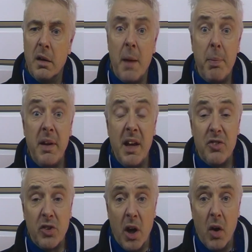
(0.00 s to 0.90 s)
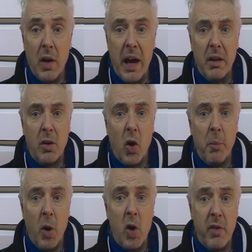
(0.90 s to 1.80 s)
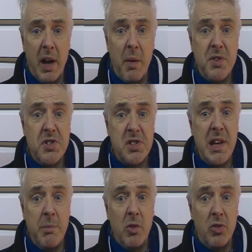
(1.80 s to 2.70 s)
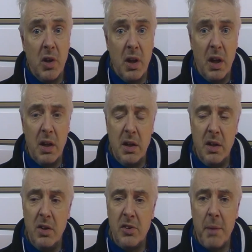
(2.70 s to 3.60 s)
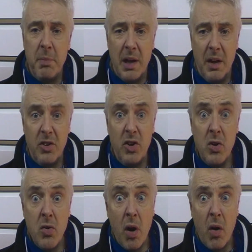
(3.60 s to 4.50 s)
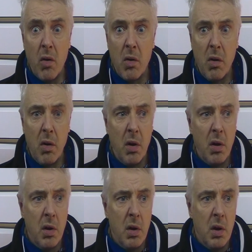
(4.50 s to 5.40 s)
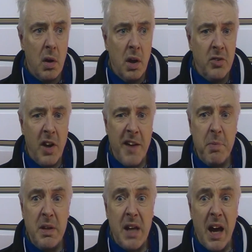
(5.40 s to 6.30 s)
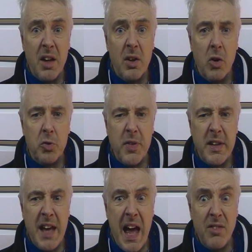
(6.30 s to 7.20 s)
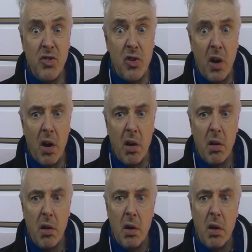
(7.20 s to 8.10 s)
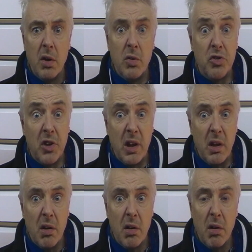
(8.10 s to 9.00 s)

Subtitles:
A couple of years ago, Lionel called me over and I went to see him, you see. And he sat me down and he said, Hugo, he said, I've been diagnosed with cancer, you see.